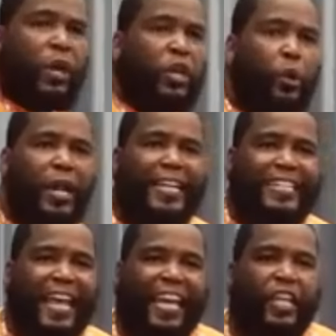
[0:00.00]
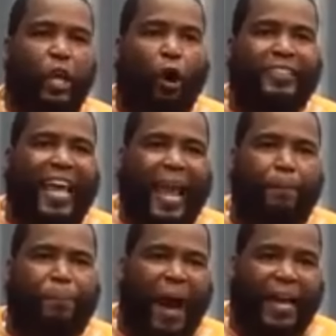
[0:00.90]
when you didn't dig in your
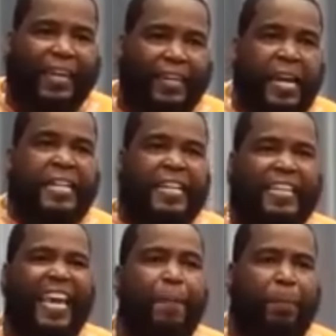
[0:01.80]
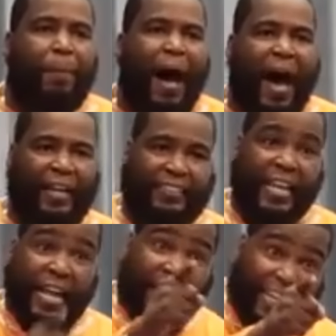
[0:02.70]
damn pocket to keep them honest.
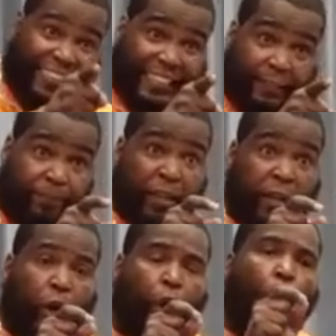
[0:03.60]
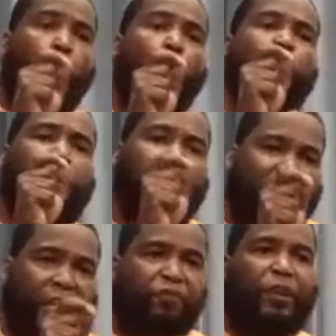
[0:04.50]
Listen, who's
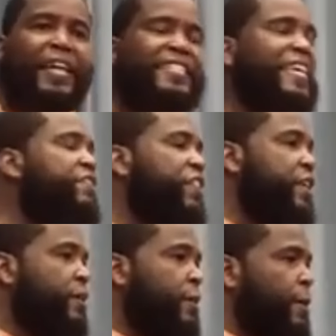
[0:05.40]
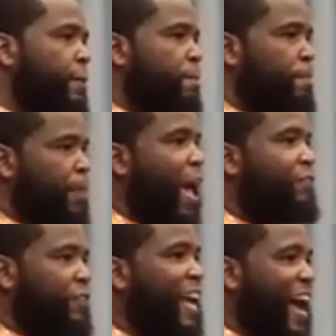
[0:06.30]
paying for their TV
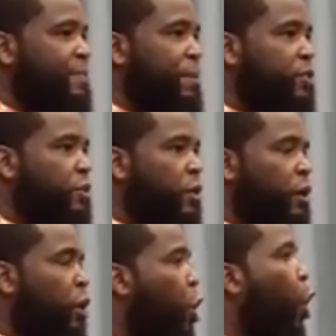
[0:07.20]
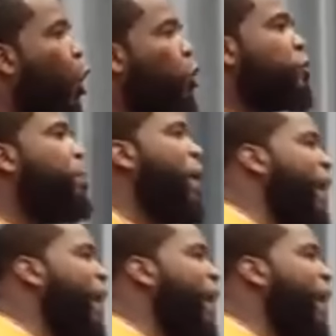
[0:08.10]
advertisements? Who's